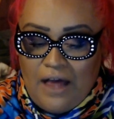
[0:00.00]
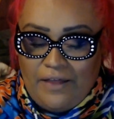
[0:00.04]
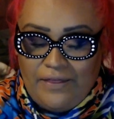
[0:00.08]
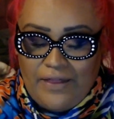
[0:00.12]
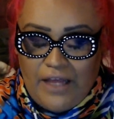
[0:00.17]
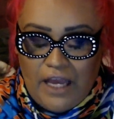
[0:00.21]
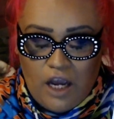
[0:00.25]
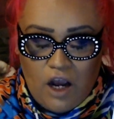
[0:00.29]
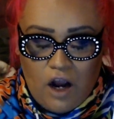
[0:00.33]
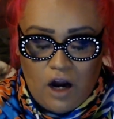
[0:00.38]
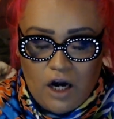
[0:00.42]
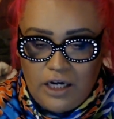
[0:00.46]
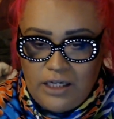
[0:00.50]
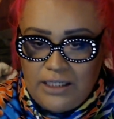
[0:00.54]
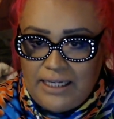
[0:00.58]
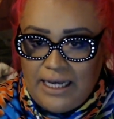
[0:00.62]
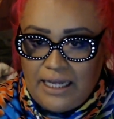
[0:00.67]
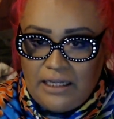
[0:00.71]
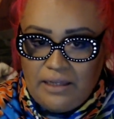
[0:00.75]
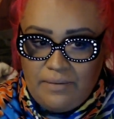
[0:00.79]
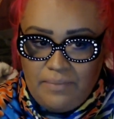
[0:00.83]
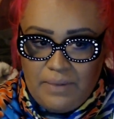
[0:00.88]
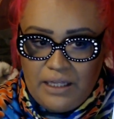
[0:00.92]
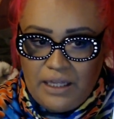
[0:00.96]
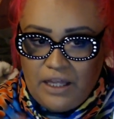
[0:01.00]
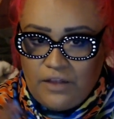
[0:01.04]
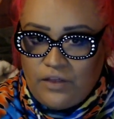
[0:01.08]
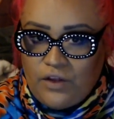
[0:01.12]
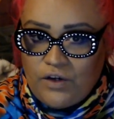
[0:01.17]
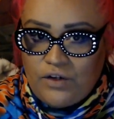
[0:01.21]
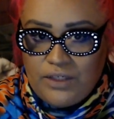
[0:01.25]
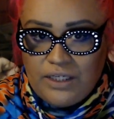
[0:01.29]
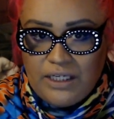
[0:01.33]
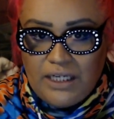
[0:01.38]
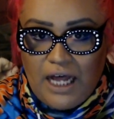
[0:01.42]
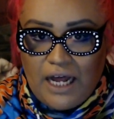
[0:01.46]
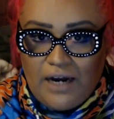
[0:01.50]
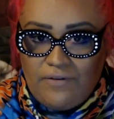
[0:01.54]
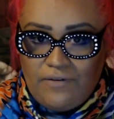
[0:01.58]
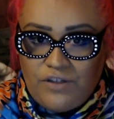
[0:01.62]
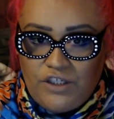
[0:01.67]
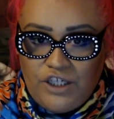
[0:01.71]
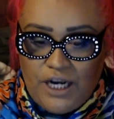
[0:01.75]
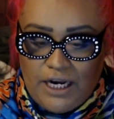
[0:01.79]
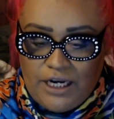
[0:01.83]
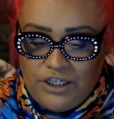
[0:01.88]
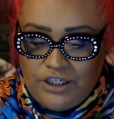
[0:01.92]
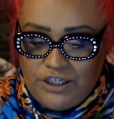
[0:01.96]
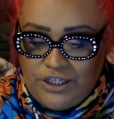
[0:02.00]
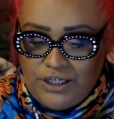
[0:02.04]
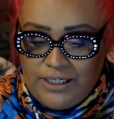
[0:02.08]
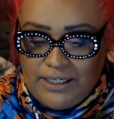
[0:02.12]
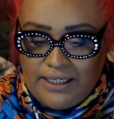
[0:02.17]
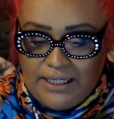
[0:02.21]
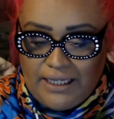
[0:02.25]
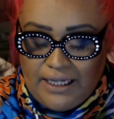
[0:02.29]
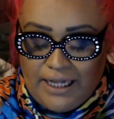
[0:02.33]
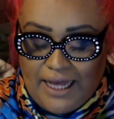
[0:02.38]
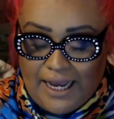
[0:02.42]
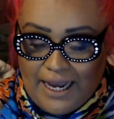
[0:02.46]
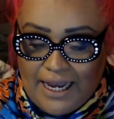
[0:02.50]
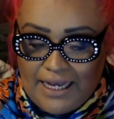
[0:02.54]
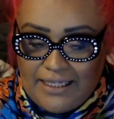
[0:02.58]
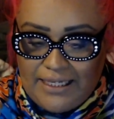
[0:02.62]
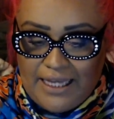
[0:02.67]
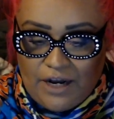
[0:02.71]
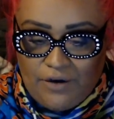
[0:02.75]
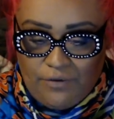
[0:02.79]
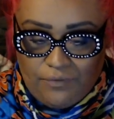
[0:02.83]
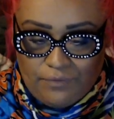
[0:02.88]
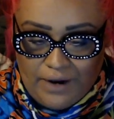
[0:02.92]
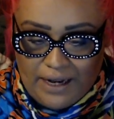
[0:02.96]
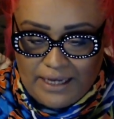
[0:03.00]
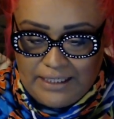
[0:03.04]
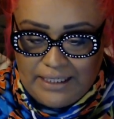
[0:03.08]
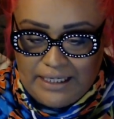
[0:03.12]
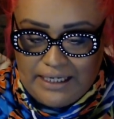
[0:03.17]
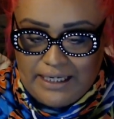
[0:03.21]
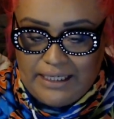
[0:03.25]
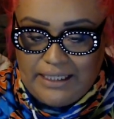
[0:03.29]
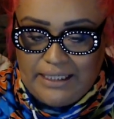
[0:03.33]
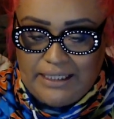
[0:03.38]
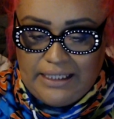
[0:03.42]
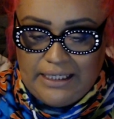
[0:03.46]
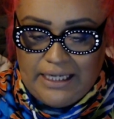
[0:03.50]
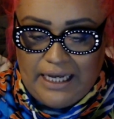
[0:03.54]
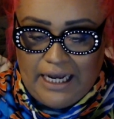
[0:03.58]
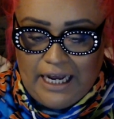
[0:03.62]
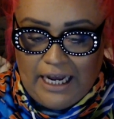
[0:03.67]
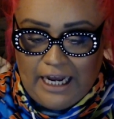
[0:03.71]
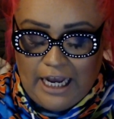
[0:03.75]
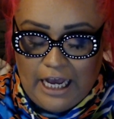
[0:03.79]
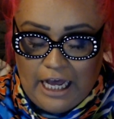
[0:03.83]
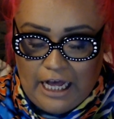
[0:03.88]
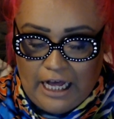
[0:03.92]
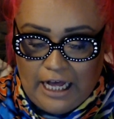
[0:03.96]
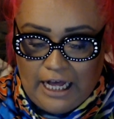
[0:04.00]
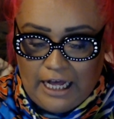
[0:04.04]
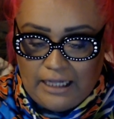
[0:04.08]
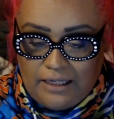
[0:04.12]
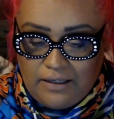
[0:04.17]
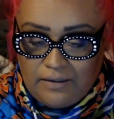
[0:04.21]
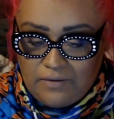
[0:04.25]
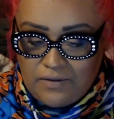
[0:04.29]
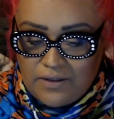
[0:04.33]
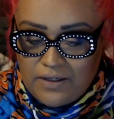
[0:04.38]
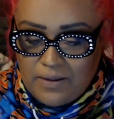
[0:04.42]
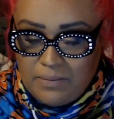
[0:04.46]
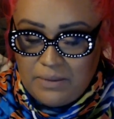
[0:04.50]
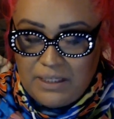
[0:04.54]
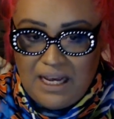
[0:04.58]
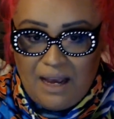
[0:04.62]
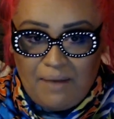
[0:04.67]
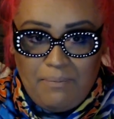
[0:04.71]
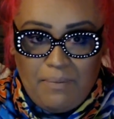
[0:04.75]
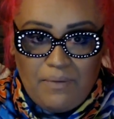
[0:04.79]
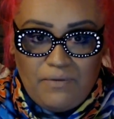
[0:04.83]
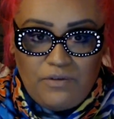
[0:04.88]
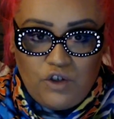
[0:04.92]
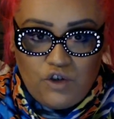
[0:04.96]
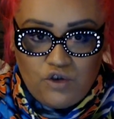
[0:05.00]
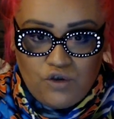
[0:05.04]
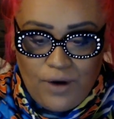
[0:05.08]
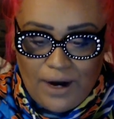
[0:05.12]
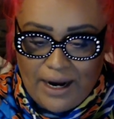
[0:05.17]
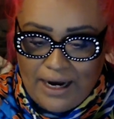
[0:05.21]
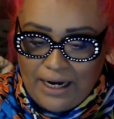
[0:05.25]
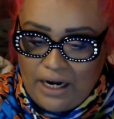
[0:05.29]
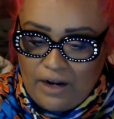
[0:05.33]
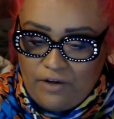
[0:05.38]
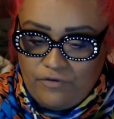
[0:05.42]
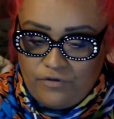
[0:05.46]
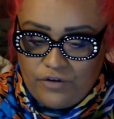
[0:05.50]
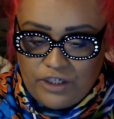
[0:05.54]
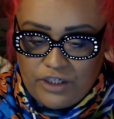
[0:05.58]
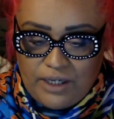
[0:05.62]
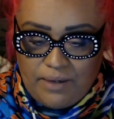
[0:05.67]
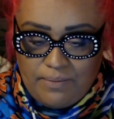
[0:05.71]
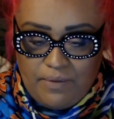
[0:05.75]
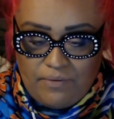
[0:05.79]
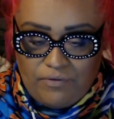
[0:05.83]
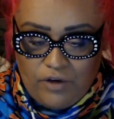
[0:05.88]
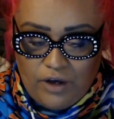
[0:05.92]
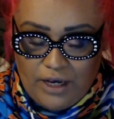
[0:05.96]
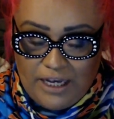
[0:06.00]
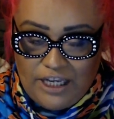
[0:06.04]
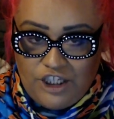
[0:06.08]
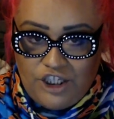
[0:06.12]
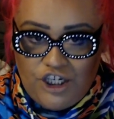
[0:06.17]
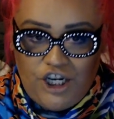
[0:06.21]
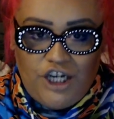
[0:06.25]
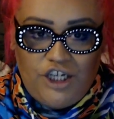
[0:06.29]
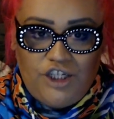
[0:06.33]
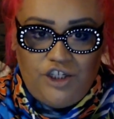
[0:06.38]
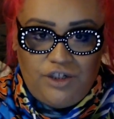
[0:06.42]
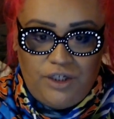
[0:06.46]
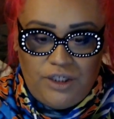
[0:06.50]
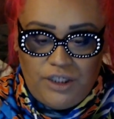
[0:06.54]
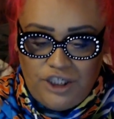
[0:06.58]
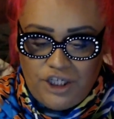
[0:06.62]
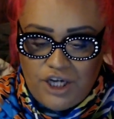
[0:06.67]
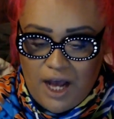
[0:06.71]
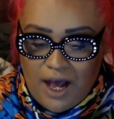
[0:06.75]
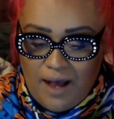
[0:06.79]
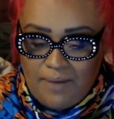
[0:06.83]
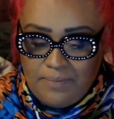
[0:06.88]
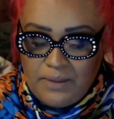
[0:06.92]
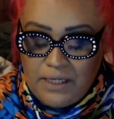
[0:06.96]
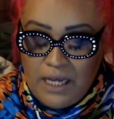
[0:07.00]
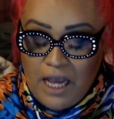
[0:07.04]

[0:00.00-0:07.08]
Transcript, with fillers: They are telling me that there's a lot of changes. Like I said, residency, uh, some type of training for some of you guys changing jobs.